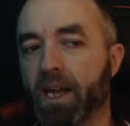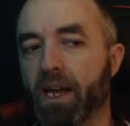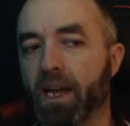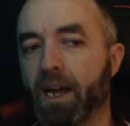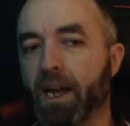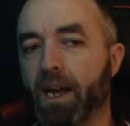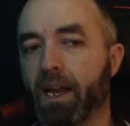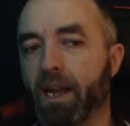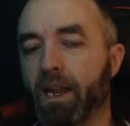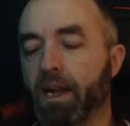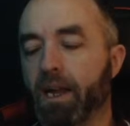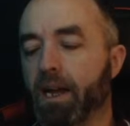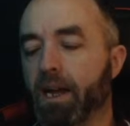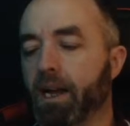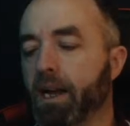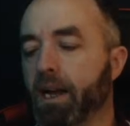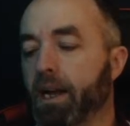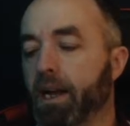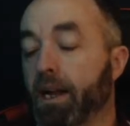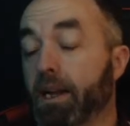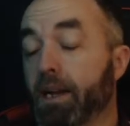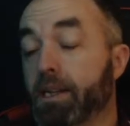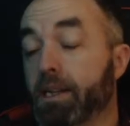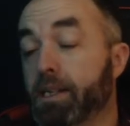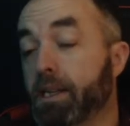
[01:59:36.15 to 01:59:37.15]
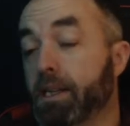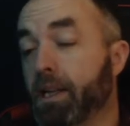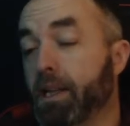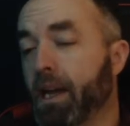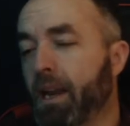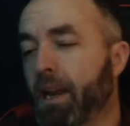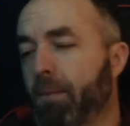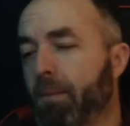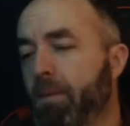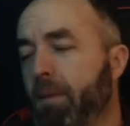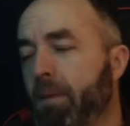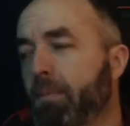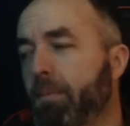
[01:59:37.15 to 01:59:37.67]
And I said, I
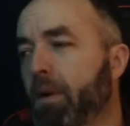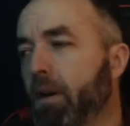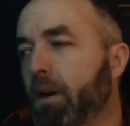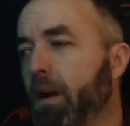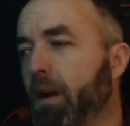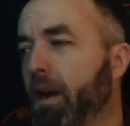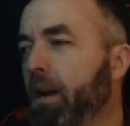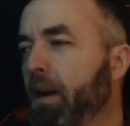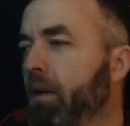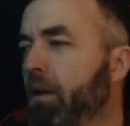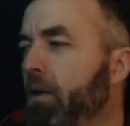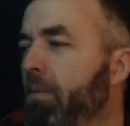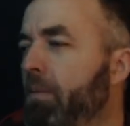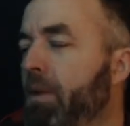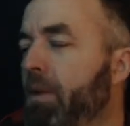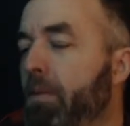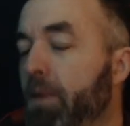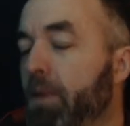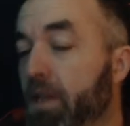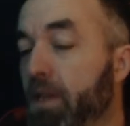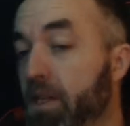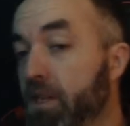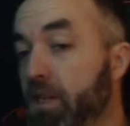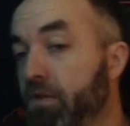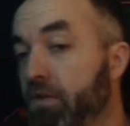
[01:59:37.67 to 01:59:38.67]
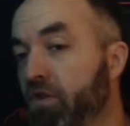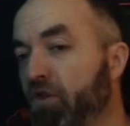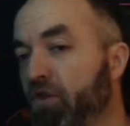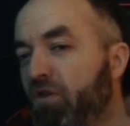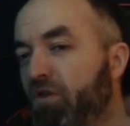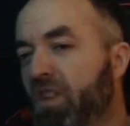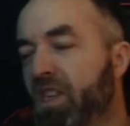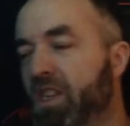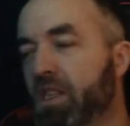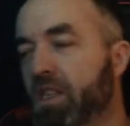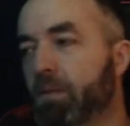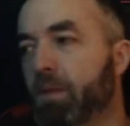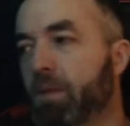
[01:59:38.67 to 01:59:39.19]
remember, and I'll remember this for the
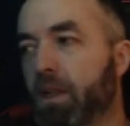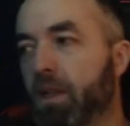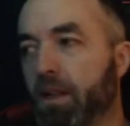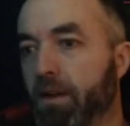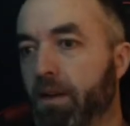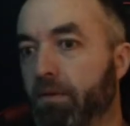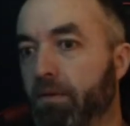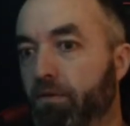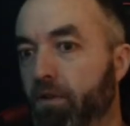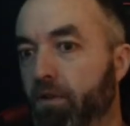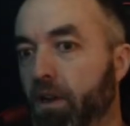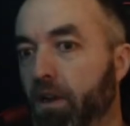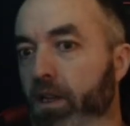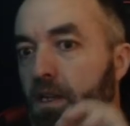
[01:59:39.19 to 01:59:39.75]
rest of my life, right?